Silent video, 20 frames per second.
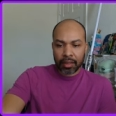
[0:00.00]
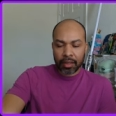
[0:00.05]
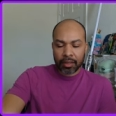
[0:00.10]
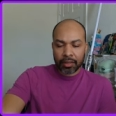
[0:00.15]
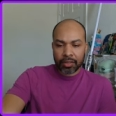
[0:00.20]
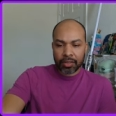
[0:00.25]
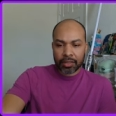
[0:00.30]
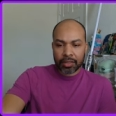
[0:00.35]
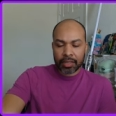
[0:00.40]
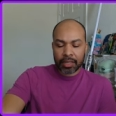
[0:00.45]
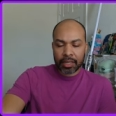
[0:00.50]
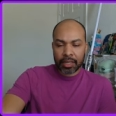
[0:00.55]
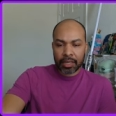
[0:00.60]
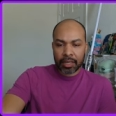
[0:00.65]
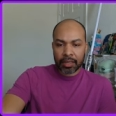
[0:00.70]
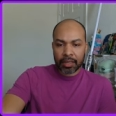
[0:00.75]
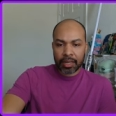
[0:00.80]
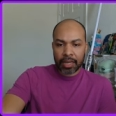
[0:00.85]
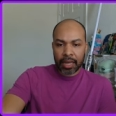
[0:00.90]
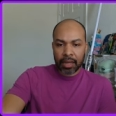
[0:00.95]
and just
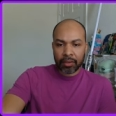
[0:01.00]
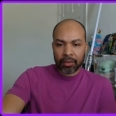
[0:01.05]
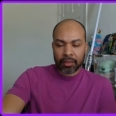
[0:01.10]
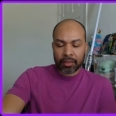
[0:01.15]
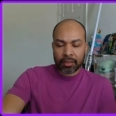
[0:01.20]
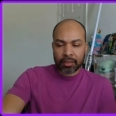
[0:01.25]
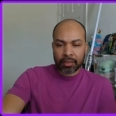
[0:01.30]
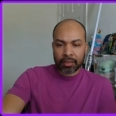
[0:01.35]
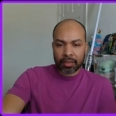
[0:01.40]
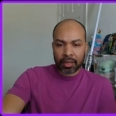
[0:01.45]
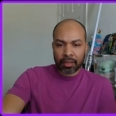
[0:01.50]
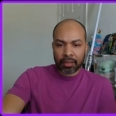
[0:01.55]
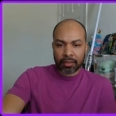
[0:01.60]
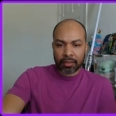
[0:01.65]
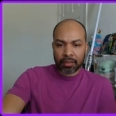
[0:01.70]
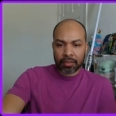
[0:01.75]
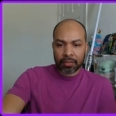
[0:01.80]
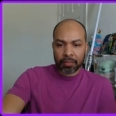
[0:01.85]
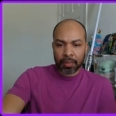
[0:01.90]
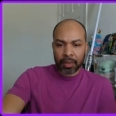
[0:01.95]
get down the
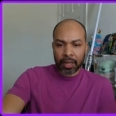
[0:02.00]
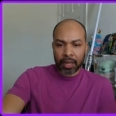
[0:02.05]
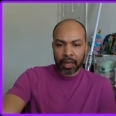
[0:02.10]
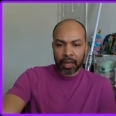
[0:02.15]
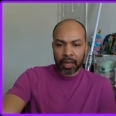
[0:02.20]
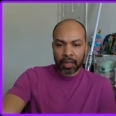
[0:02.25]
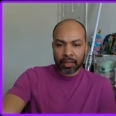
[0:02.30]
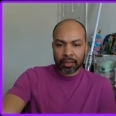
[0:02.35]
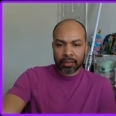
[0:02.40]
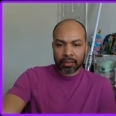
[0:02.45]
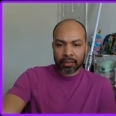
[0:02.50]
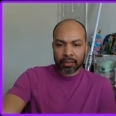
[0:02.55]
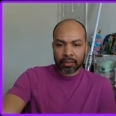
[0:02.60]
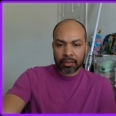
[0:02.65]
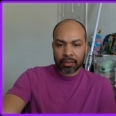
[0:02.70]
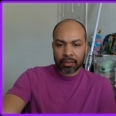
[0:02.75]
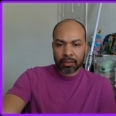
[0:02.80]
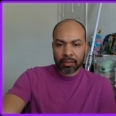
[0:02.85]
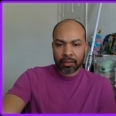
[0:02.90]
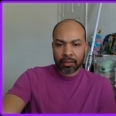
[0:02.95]

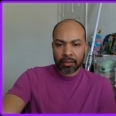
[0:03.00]
sunspots.